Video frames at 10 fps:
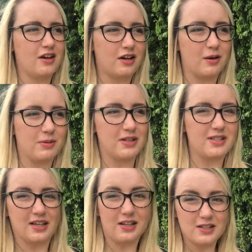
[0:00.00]
a couple of
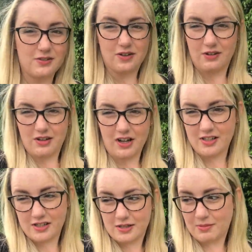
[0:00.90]
seconds for you guys,
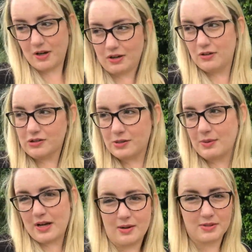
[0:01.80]
I suppose.
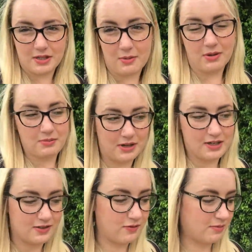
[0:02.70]
Perhaps a couple of
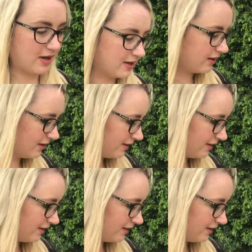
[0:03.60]
minutes for me.